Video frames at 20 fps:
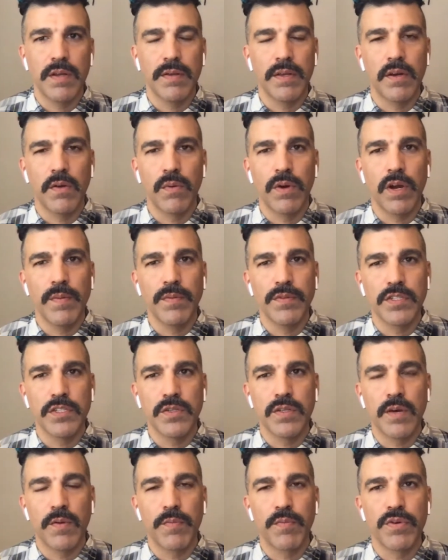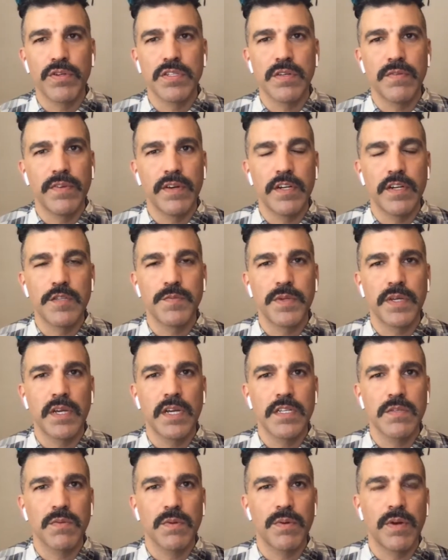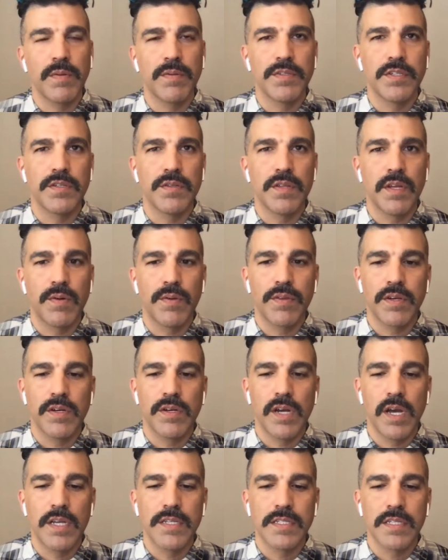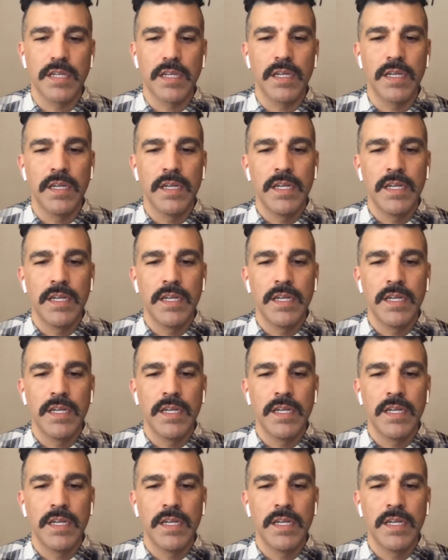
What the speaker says: We're able to do that with Perseverance because we were able to do that with Curiosity.